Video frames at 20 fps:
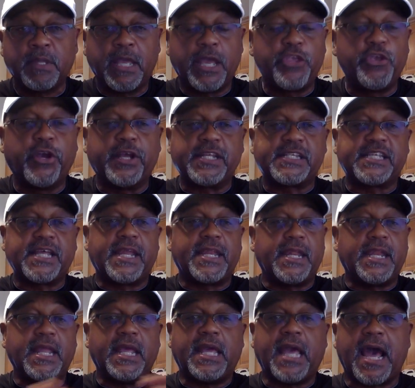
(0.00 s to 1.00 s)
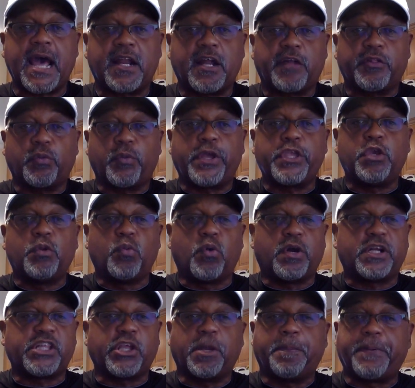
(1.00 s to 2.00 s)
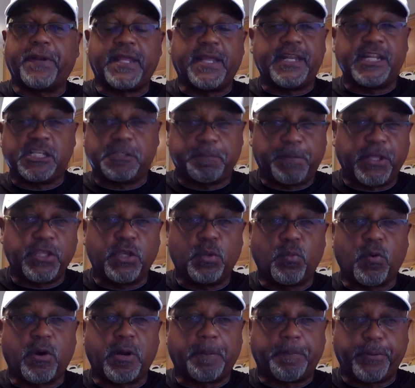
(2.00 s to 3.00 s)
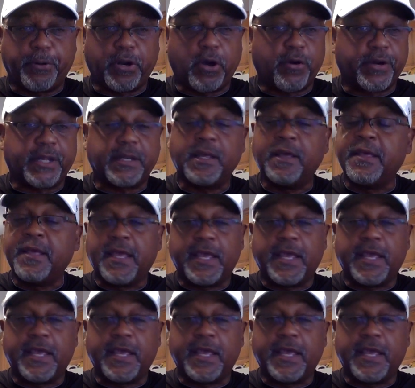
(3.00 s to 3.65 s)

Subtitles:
And you can say it any kind of other way you want it. You can put any spin you want to put on it.